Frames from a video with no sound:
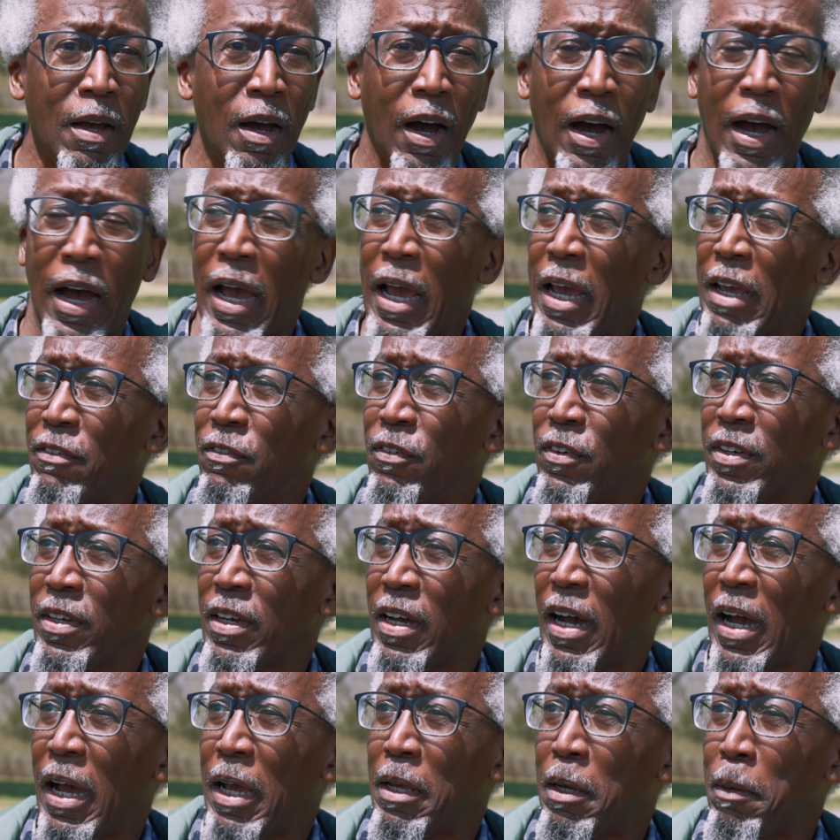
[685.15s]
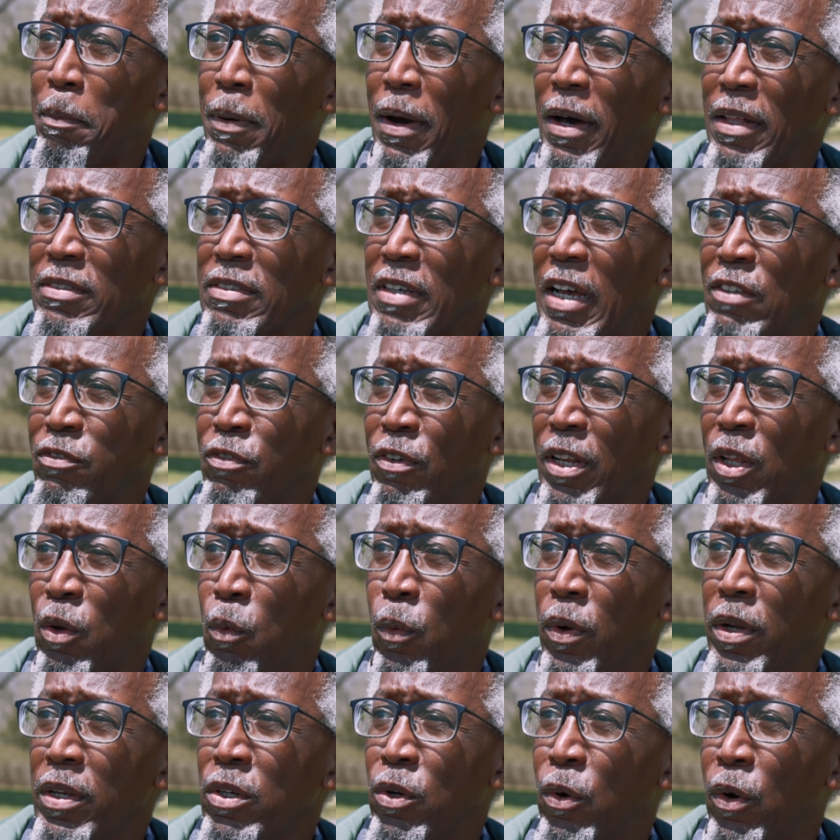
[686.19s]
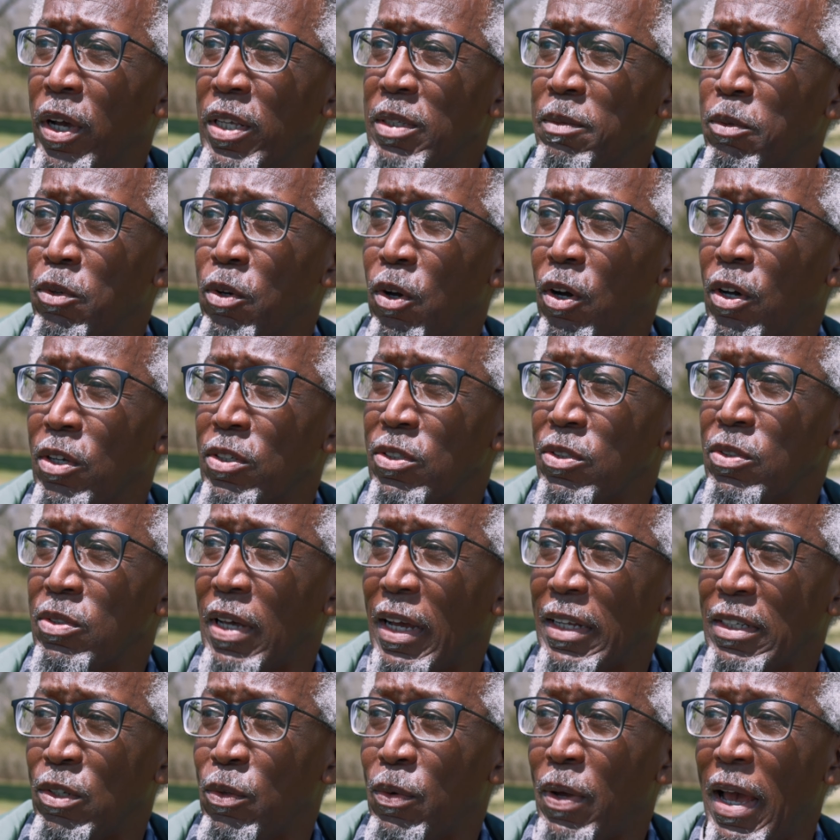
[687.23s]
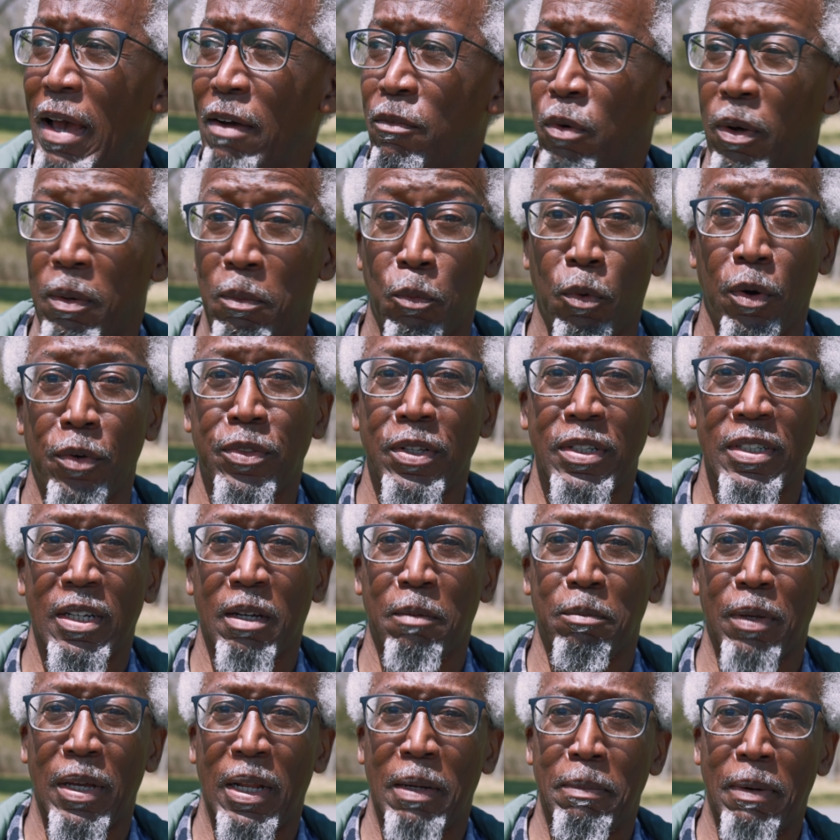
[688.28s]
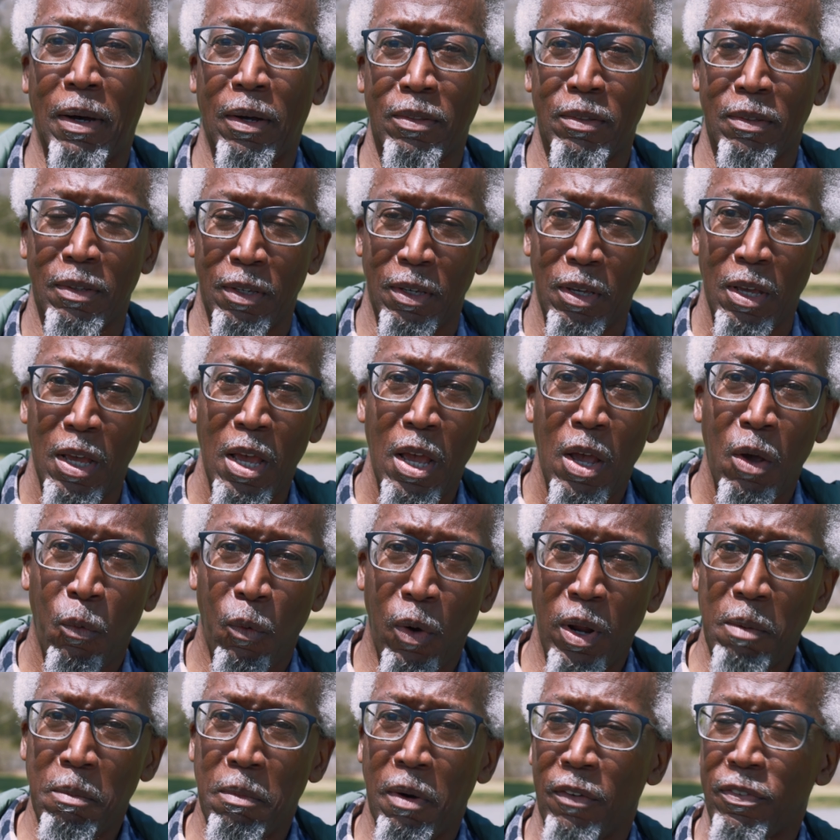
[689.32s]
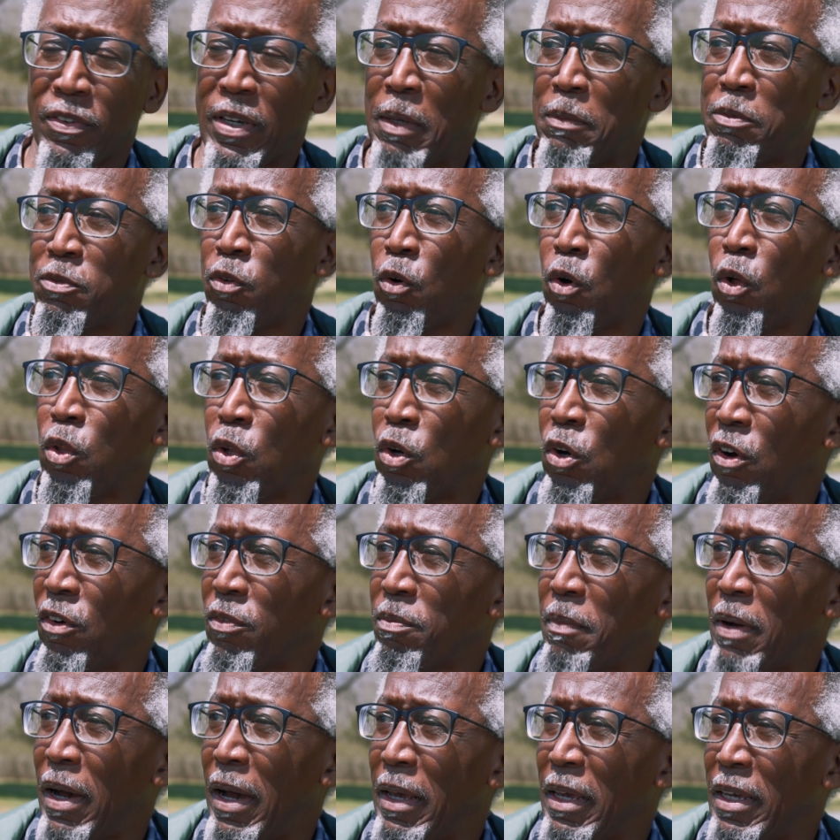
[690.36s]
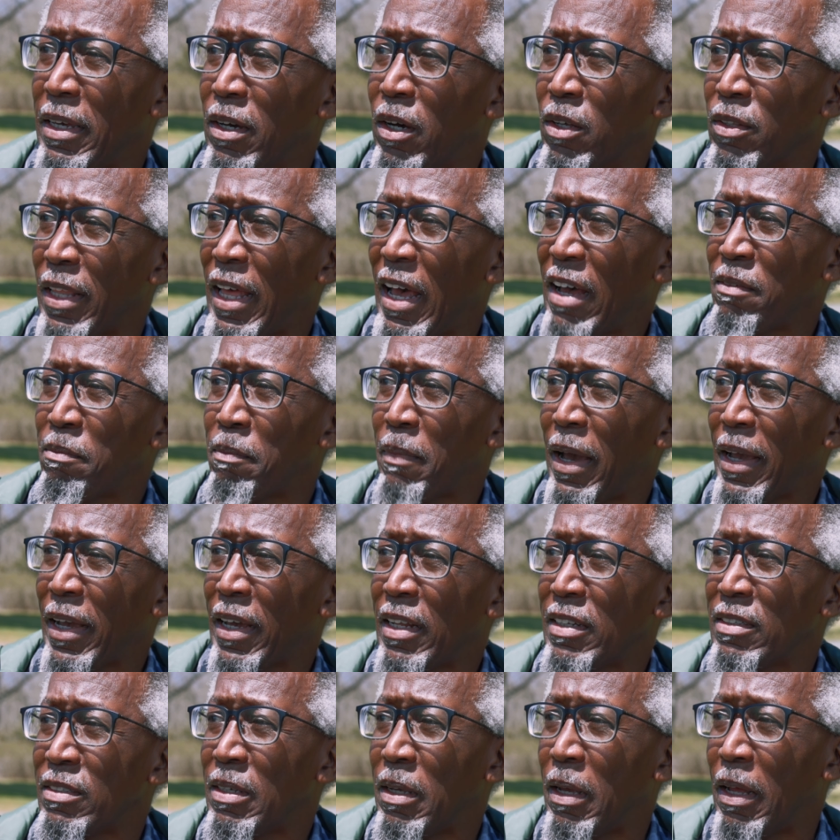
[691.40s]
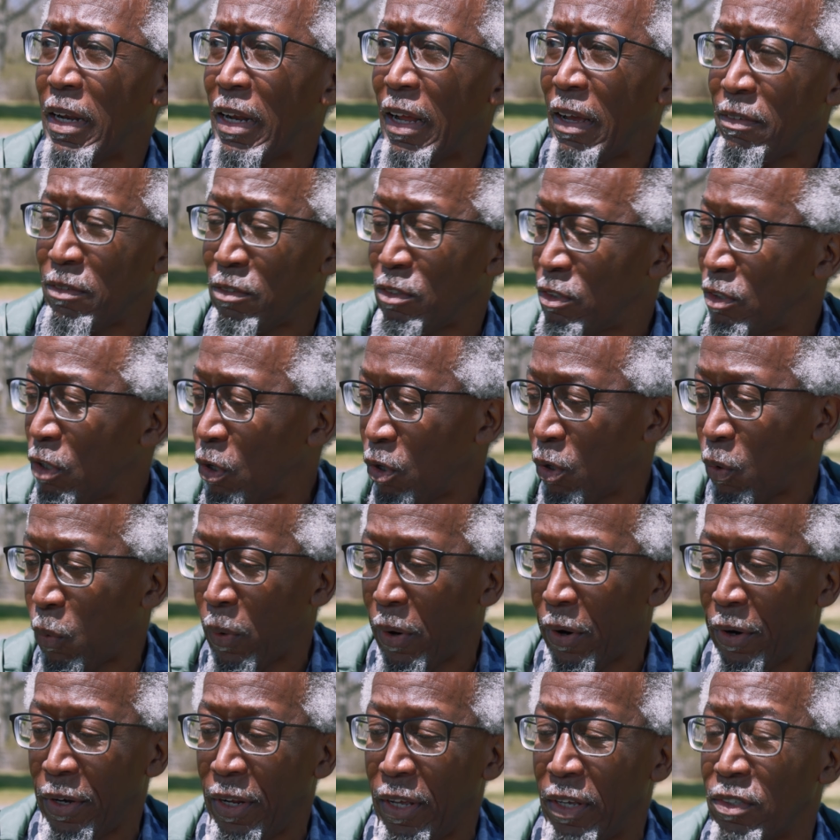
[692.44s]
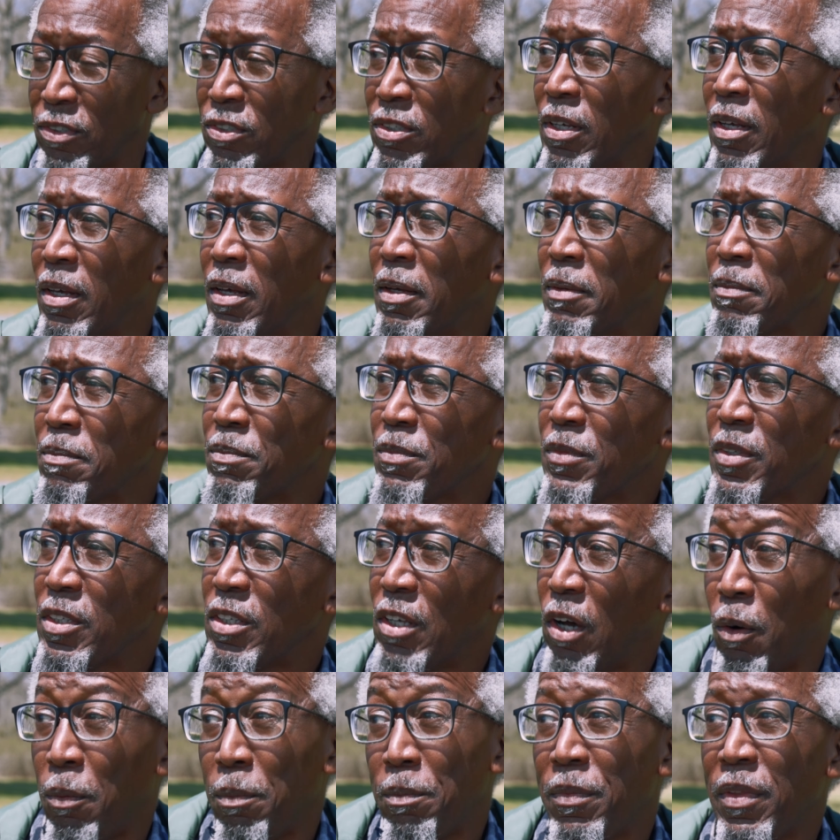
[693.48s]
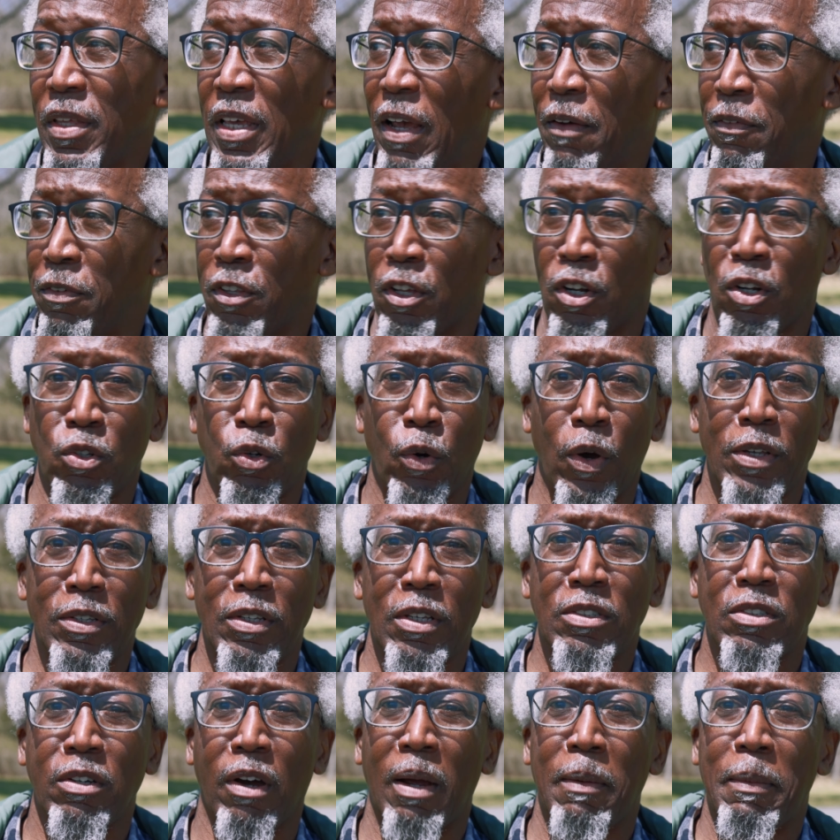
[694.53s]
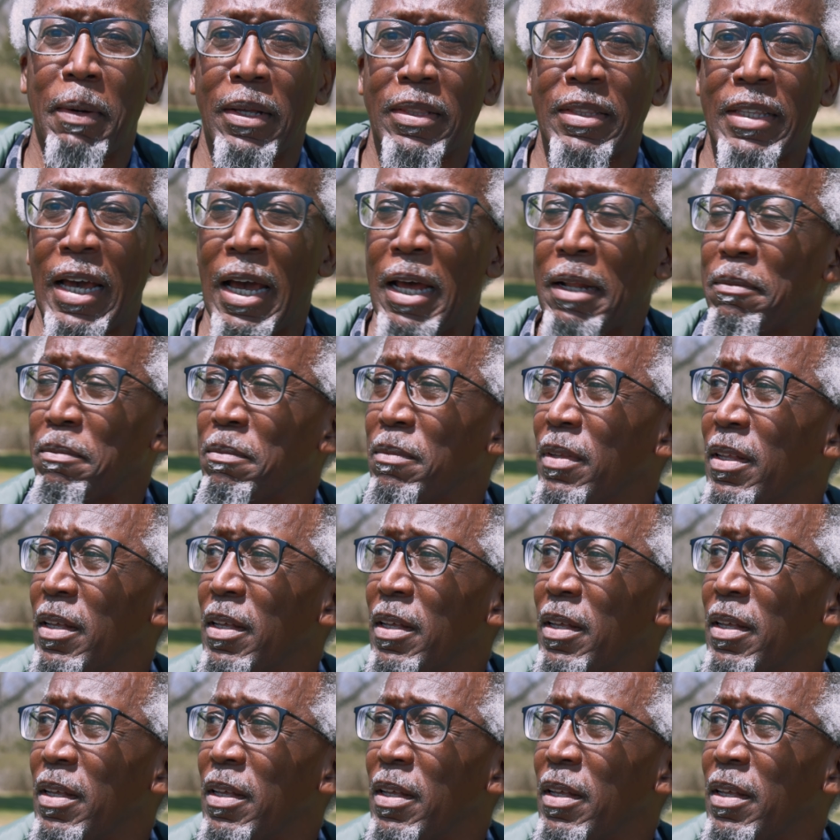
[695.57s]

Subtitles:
I apologize for any wind noise because I do have one more thing to complain about. The wind muff keeps falling off my lav mic, and I don't know where it is. So if it's a little noisy, sorry about that.